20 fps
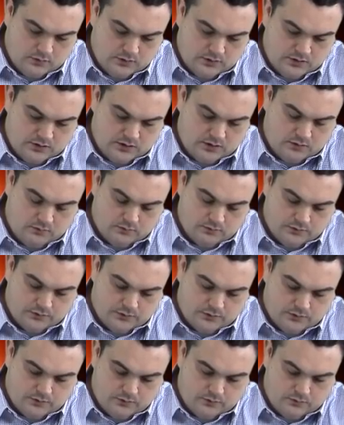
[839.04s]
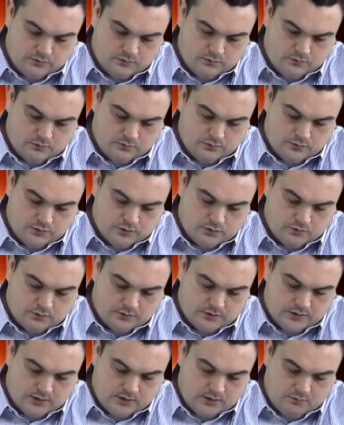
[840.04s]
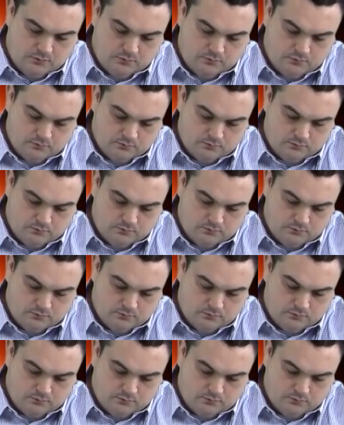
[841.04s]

is equal to total time